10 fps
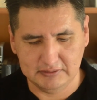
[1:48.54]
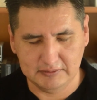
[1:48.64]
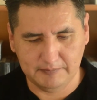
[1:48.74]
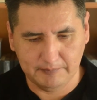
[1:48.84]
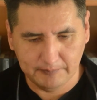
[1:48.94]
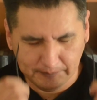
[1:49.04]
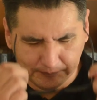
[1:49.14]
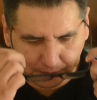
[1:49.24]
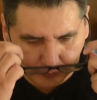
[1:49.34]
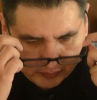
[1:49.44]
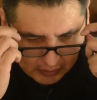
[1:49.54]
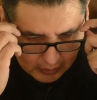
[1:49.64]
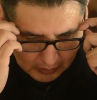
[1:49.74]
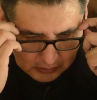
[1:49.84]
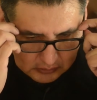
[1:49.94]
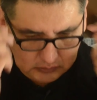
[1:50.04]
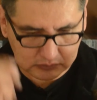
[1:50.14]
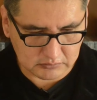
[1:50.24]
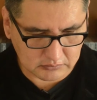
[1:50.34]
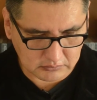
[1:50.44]

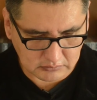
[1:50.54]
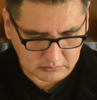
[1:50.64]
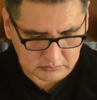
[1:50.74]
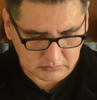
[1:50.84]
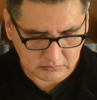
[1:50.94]
(no one is talking)